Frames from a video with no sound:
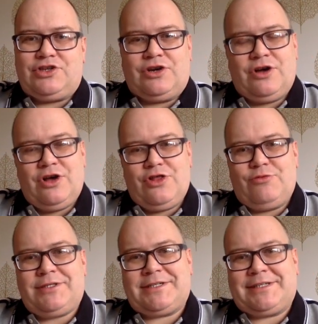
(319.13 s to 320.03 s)
So the
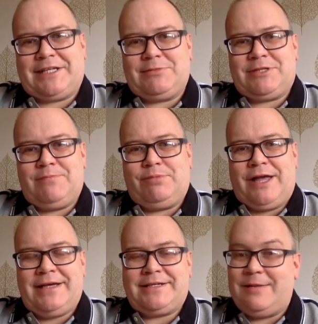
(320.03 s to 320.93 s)
risk assessment's in
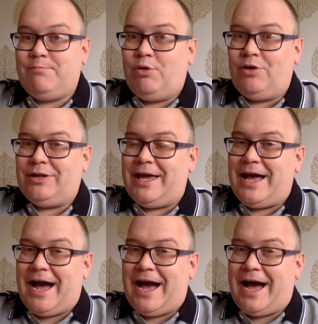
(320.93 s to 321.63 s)
place, and importantly,